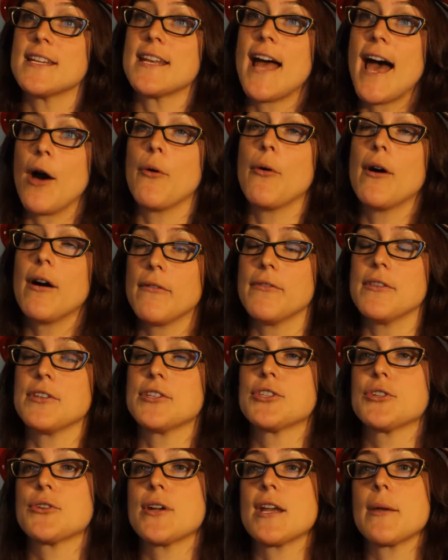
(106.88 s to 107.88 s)
it out of the
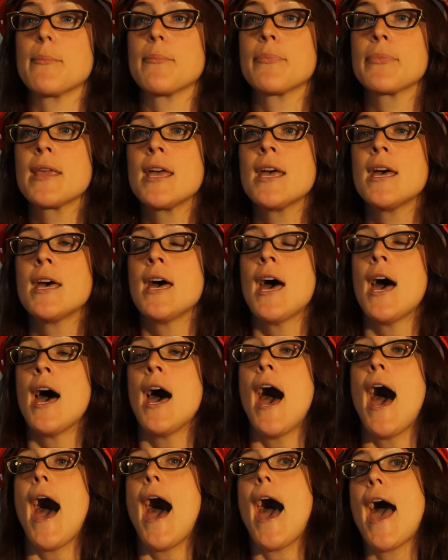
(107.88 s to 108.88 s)
stream.
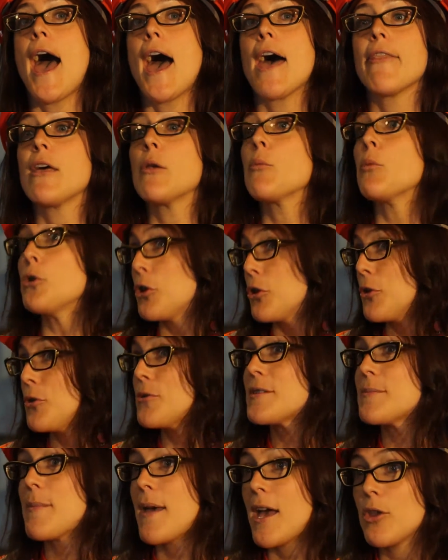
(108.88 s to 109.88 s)
And then we'll
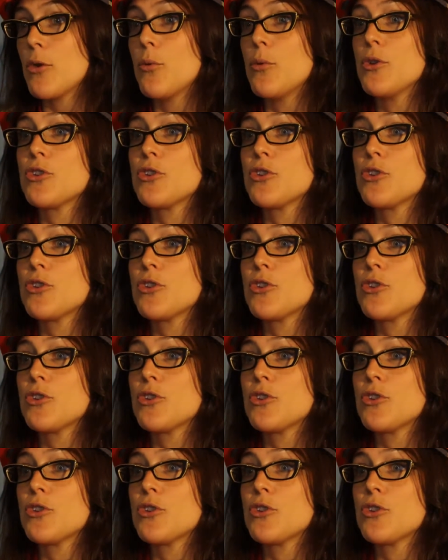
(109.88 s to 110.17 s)
use manual